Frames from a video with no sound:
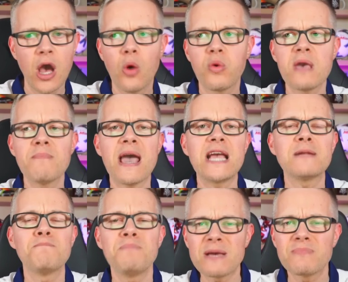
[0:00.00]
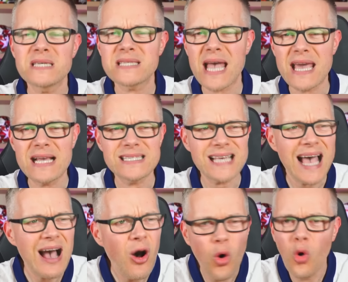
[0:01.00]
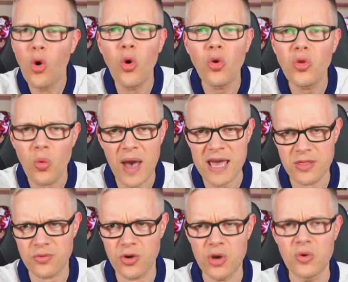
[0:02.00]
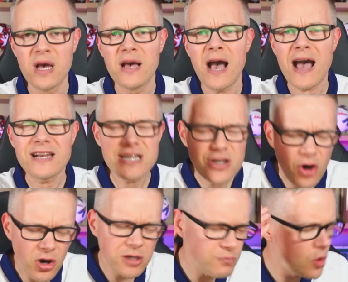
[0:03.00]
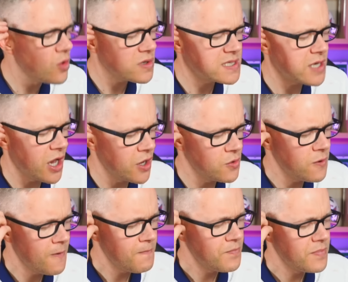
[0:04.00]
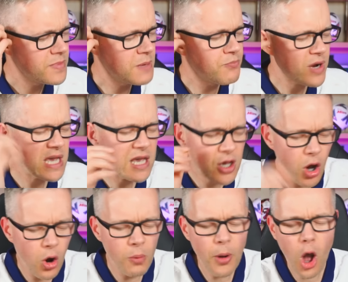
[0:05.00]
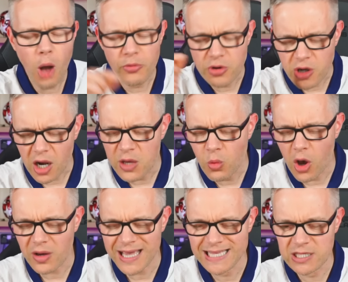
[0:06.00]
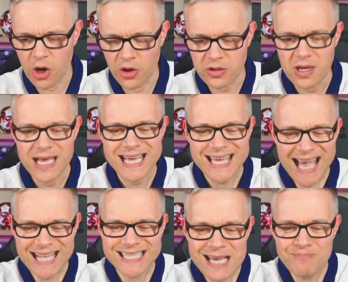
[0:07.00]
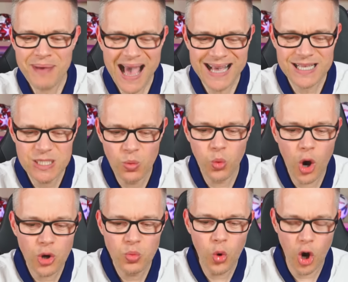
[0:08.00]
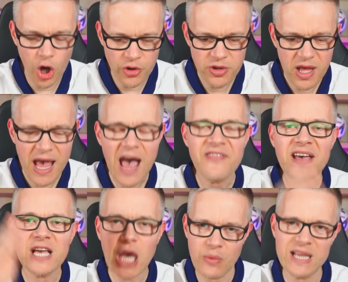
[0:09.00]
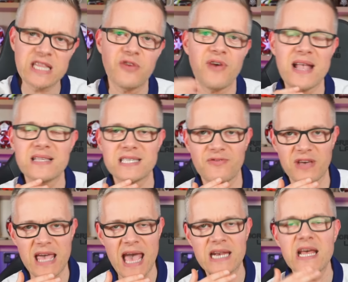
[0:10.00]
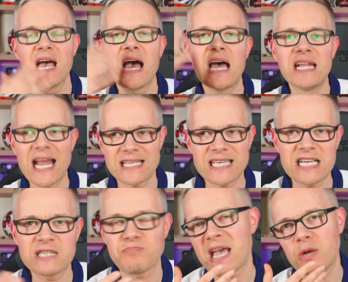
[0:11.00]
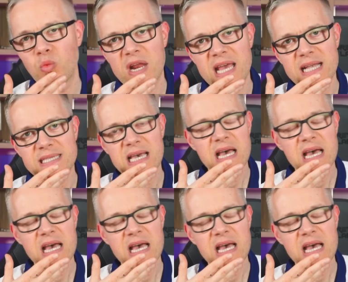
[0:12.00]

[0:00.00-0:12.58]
we made big mistakes all the way through, and none more so than bringing Cole Palmer and Ollie Watkins on, getting back to 1-1 and then going defensive again and letting Spain win it.